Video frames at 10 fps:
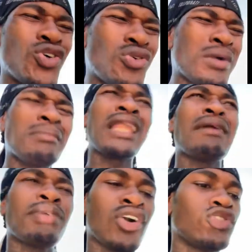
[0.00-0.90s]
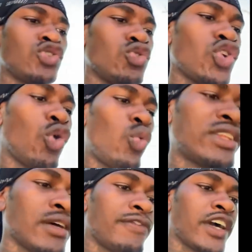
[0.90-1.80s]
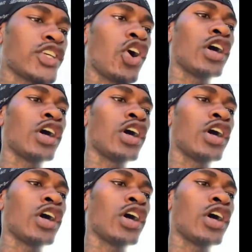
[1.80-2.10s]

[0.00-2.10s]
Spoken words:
You don't, like, bro, do you know what the fuck